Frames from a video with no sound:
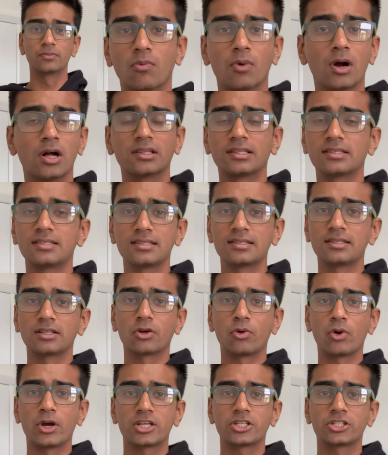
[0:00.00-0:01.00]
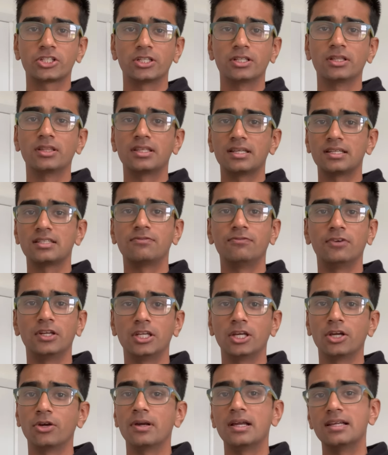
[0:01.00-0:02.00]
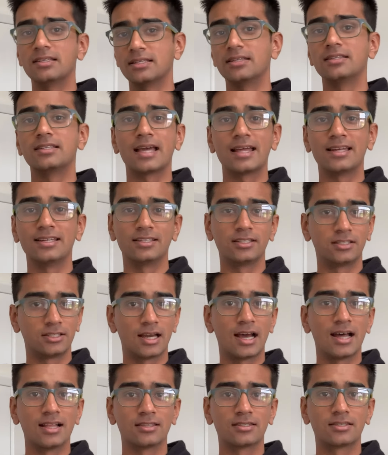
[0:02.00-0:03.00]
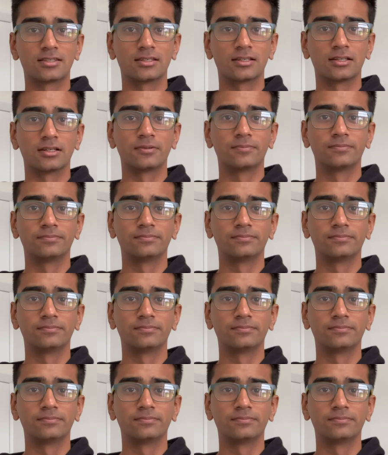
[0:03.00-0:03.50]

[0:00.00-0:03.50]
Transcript: Well, this is the question this video is intended to answer.